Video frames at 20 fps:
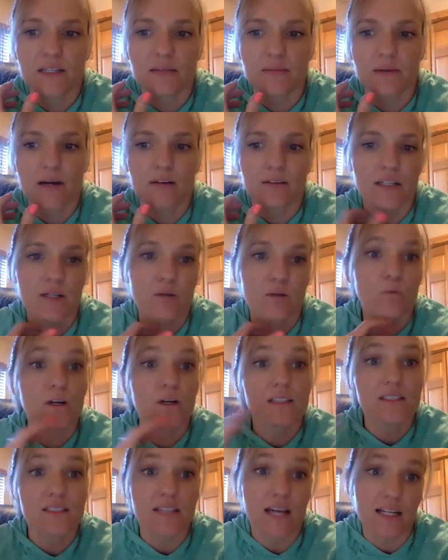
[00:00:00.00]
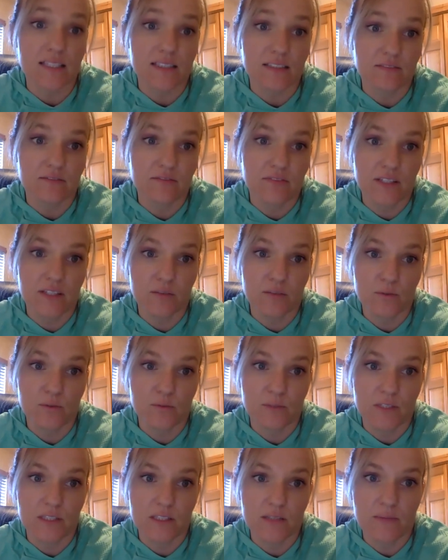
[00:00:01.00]
about like what size and fit would
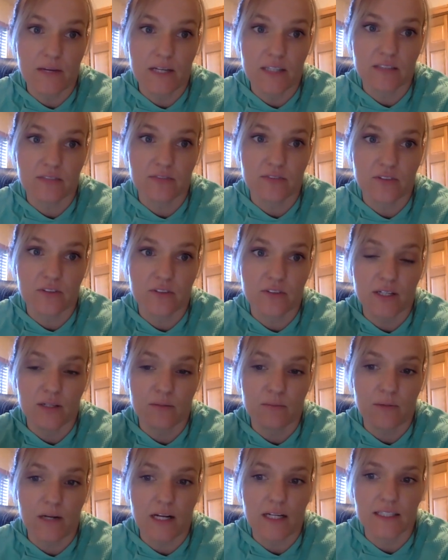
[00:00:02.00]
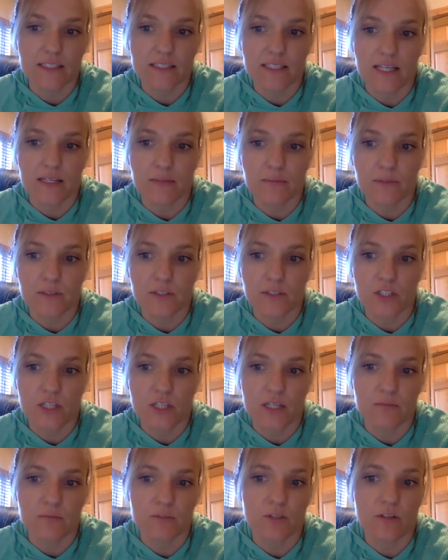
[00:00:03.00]
be the best for their body type and
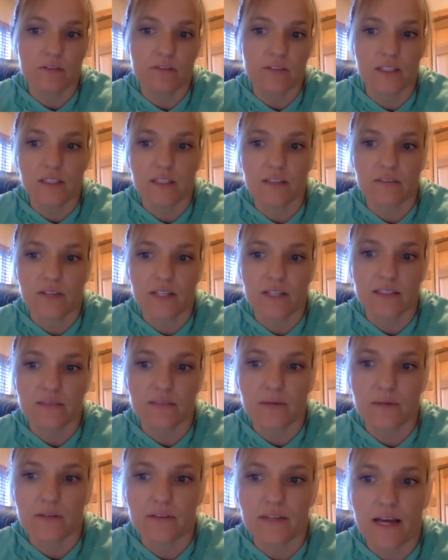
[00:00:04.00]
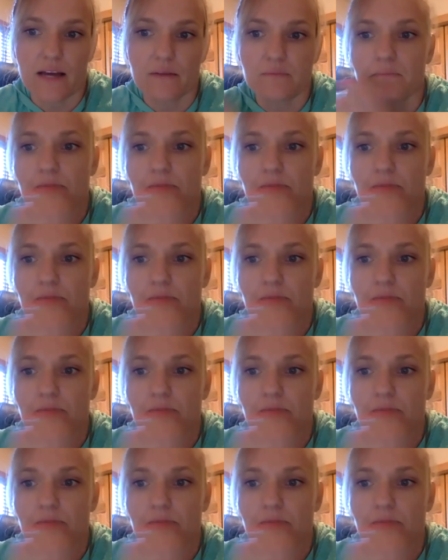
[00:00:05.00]
shape? Do you have any advice about that?